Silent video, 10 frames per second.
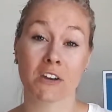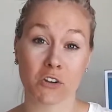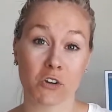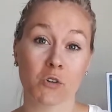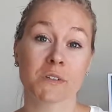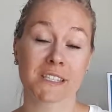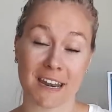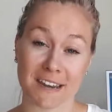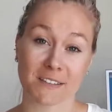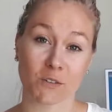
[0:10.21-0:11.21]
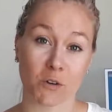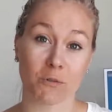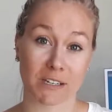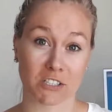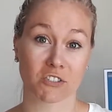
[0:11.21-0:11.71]
a new Sunday
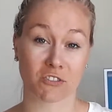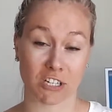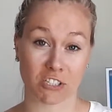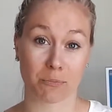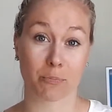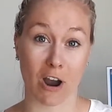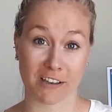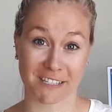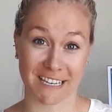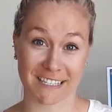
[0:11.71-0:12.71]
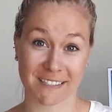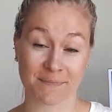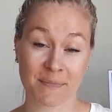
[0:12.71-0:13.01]
school registration process.